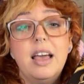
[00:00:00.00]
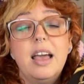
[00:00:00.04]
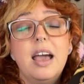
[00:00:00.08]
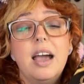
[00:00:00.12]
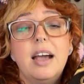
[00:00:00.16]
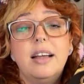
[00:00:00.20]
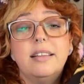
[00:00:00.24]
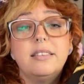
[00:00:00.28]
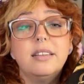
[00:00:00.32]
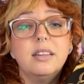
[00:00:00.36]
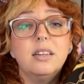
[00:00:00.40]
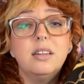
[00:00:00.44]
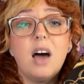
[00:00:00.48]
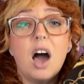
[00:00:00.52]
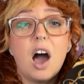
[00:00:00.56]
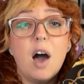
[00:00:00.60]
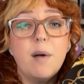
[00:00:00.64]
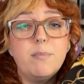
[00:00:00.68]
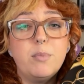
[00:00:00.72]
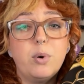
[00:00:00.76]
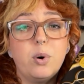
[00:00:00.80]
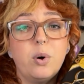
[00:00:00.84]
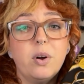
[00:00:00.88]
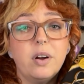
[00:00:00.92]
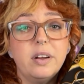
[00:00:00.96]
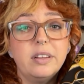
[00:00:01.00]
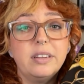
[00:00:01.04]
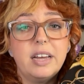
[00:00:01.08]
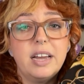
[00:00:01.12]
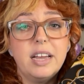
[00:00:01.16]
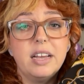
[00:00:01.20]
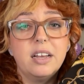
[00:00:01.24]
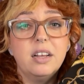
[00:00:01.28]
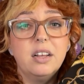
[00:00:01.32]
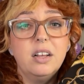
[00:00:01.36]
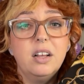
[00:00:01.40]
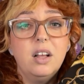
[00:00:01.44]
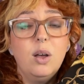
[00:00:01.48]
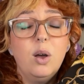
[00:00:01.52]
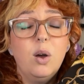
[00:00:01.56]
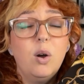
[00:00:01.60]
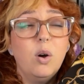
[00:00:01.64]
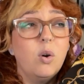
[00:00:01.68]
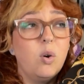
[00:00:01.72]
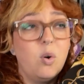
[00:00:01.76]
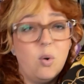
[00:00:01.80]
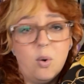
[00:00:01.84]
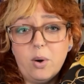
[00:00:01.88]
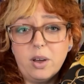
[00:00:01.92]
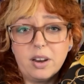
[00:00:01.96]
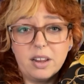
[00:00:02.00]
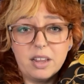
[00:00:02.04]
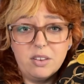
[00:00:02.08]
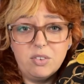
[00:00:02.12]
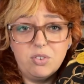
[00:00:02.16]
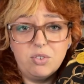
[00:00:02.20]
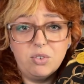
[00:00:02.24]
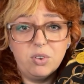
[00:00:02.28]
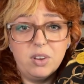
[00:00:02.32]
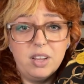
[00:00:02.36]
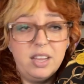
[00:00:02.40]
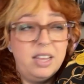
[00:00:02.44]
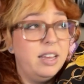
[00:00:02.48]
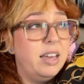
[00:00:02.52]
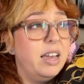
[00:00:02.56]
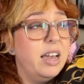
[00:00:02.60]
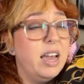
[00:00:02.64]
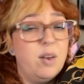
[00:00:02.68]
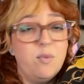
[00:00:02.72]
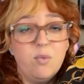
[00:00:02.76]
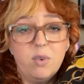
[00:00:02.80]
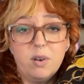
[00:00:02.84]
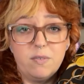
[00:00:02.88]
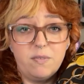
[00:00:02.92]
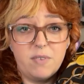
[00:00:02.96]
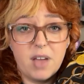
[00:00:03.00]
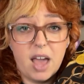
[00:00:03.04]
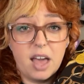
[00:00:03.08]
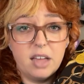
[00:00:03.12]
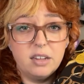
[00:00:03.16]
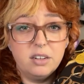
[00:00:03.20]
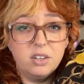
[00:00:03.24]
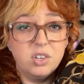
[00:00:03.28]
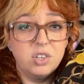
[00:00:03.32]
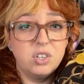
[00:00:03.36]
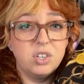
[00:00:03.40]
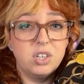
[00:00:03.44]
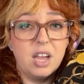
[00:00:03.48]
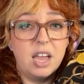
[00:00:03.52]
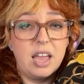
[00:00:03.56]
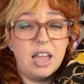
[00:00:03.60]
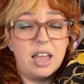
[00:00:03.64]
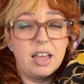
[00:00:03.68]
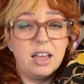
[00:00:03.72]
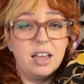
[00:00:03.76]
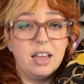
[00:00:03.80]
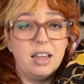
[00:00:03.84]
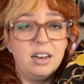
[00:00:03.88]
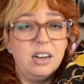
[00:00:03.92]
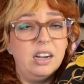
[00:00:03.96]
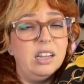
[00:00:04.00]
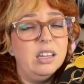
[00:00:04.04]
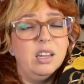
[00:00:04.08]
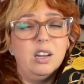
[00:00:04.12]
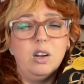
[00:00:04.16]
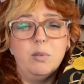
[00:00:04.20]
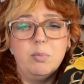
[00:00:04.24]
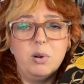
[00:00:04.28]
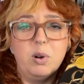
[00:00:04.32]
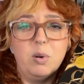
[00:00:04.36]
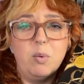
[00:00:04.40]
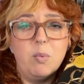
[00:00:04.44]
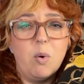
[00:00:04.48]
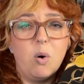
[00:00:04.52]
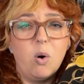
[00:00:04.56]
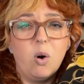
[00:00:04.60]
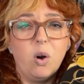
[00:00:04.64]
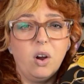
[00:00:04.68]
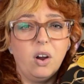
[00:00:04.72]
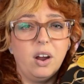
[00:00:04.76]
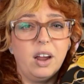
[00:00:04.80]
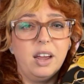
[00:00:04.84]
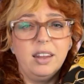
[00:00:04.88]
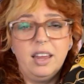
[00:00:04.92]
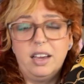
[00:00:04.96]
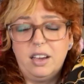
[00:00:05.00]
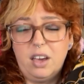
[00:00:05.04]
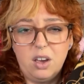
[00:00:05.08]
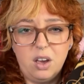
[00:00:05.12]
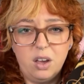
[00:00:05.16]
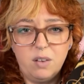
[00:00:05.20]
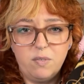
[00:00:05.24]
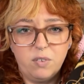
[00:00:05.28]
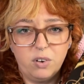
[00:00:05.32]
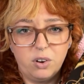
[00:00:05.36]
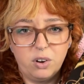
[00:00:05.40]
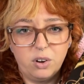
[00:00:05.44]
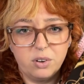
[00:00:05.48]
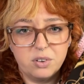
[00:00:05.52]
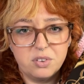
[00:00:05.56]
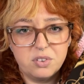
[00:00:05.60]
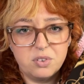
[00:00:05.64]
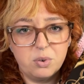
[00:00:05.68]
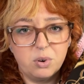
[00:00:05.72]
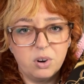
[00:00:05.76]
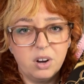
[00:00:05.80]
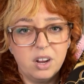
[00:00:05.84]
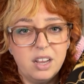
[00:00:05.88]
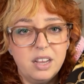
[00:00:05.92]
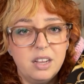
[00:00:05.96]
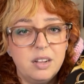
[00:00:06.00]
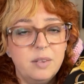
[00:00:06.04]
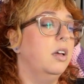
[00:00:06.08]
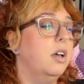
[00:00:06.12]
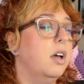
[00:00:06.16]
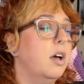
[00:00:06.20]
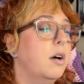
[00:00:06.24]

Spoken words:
It's a lot more like court intrigue and revenge and a little bit of war and like a good for her story.